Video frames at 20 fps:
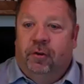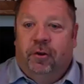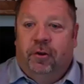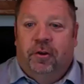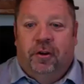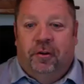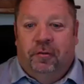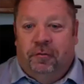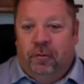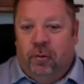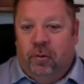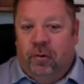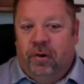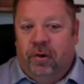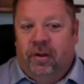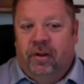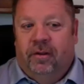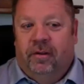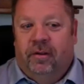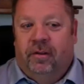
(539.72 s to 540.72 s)
you can afford
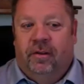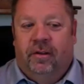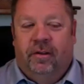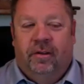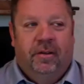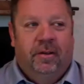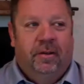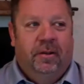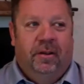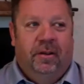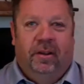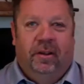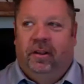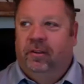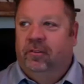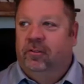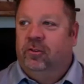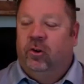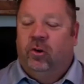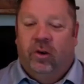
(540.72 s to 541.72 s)
it,
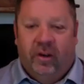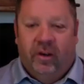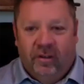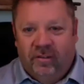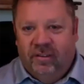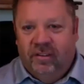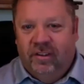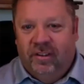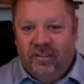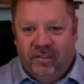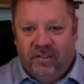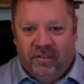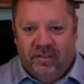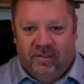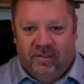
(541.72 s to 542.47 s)
as crazy as it